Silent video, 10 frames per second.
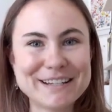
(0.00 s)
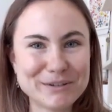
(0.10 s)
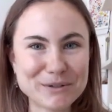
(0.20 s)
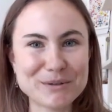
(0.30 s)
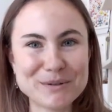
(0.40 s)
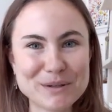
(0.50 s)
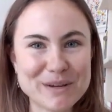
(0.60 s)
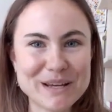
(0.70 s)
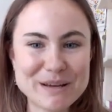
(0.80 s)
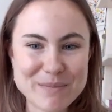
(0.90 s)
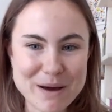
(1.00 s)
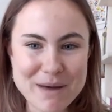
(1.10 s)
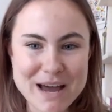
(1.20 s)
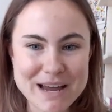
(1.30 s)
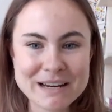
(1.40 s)
I told you a little bit about
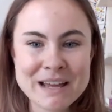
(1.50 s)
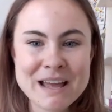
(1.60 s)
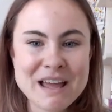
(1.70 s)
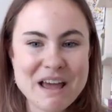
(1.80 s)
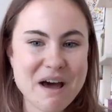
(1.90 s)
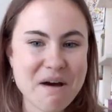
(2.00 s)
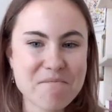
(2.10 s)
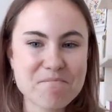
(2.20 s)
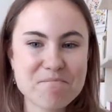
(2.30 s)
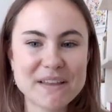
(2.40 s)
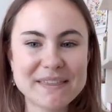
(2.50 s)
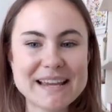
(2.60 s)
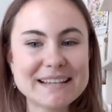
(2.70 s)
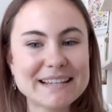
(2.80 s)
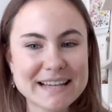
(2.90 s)
mine, but
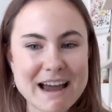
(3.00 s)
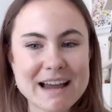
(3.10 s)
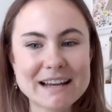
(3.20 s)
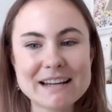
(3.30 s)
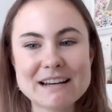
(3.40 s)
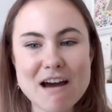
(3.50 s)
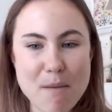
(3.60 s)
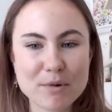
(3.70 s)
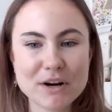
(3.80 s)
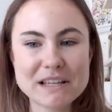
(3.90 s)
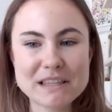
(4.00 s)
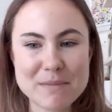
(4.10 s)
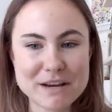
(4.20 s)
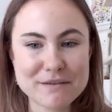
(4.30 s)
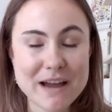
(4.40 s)
they design and operate the
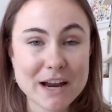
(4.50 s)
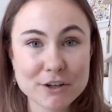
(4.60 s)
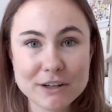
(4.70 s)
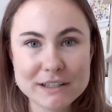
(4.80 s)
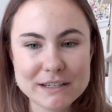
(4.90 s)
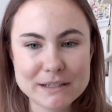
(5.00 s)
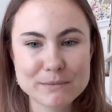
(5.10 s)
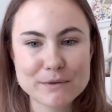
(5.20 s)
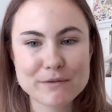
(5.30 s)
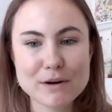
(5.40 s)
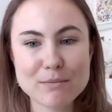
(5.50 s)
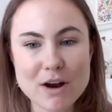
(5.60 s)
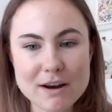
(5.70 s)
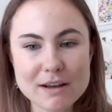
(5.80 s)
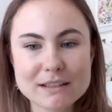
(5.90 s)
manufacturing systems for a
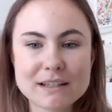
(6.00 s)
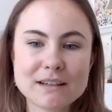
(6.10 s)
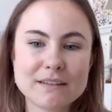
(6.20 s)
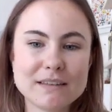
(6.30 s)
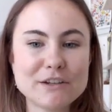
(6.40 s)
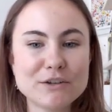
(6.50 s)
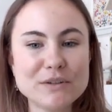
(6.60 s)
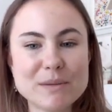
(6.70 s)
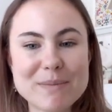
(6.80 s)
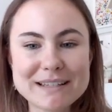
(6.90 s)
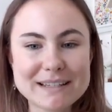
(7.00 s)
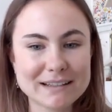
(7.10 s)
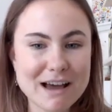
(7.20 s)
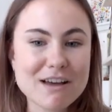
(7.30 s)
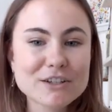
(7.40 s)
product. They choose the best
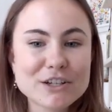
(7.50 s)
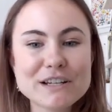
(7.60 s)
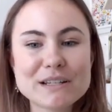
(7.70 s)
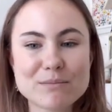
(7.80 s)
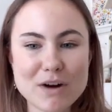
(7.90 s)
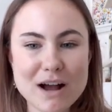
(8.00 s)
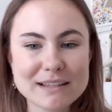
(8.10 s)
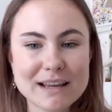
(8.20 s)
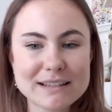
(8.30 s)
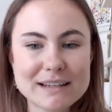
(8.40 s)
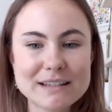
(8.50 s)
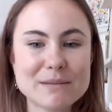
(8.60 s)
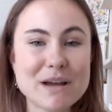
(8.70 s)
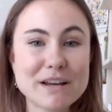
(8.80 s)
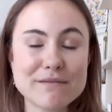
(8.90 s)
technologies and processes
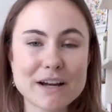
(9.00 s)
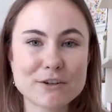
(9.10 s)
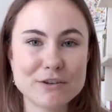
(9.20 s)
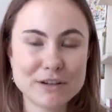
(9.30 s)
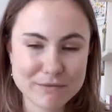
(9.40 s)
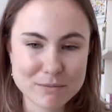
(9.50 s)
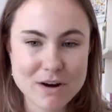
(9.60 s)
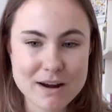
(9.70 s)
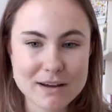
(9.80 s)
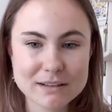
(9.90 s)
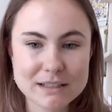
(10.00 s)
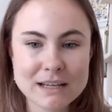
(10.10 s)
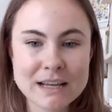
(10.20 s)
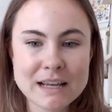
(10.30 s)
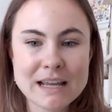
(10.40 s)
to manufacture different products.